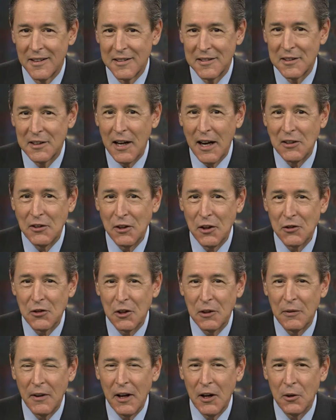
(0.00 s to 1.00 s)
Tonight's edition
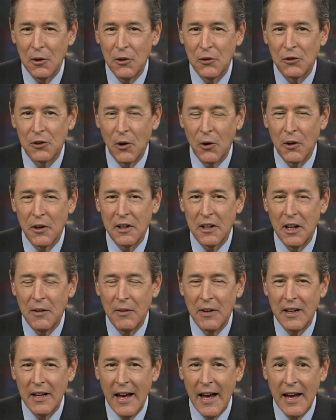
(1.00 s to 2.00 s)
of Arizona
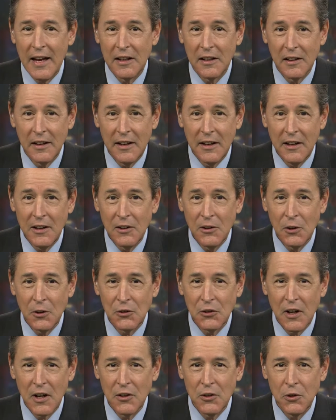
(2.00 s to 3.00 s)
Giving and Leading looks
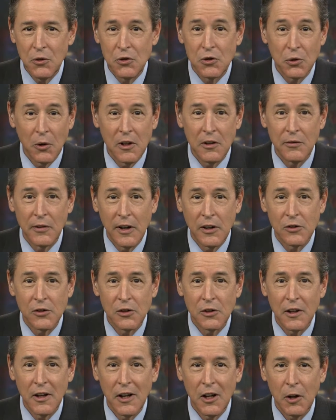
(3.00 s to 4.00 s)
at a new joint venture
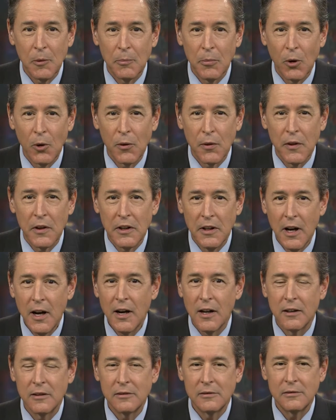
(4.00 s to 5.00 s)
to help both the
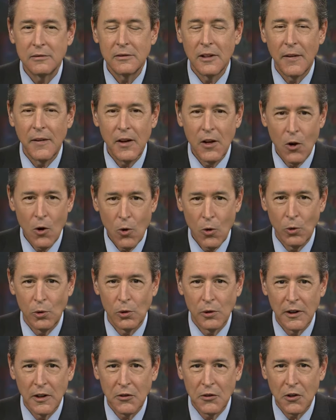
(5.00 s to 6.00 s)
young and the
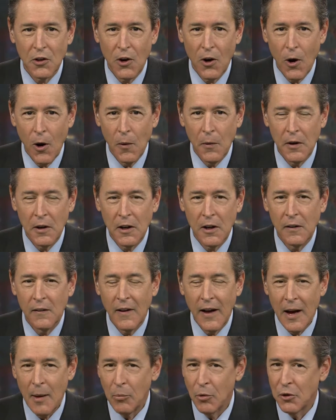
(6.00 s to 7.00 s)
old. It's called the
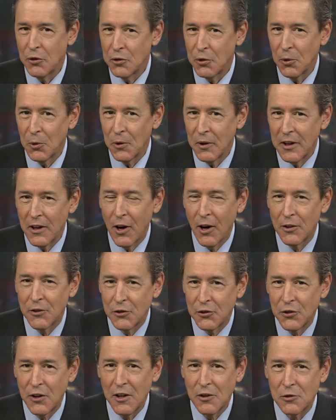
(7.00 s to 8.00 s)
Collaboratory on
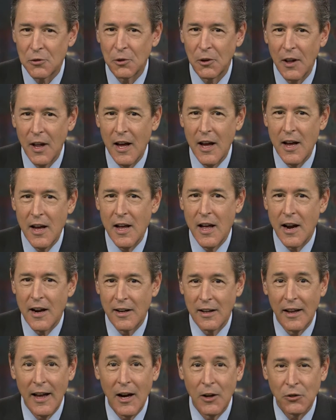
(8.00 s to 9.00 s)
Central, and it
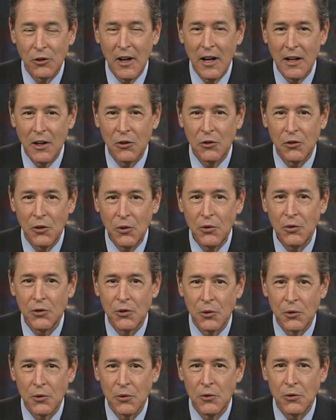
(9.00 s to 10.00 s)
allows ASU
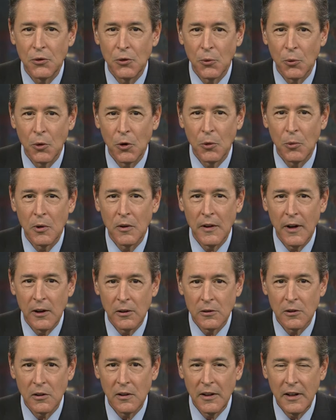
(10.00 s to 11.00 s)
students to work with
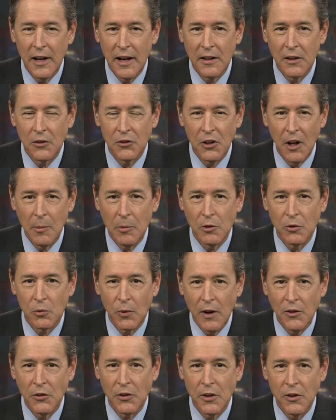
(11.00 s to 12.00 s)
elderly and disabled
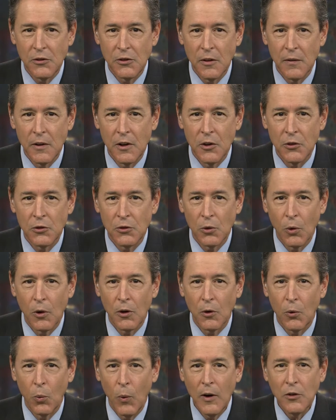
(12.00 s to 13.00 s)
residents of the
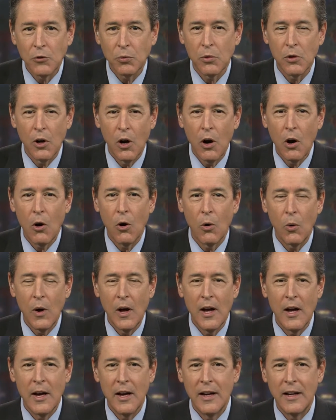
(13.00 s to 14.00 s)
historic Westward Ho
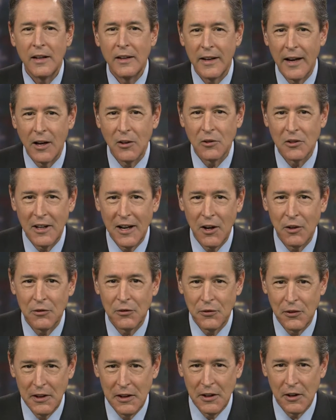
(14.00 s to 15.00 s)
in downtown
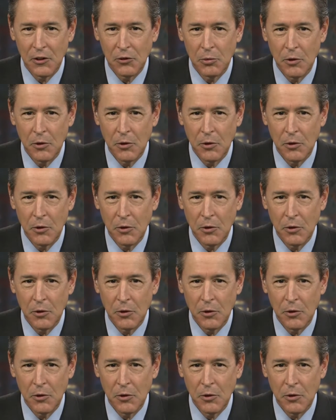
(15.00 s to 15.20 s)
Phoenix.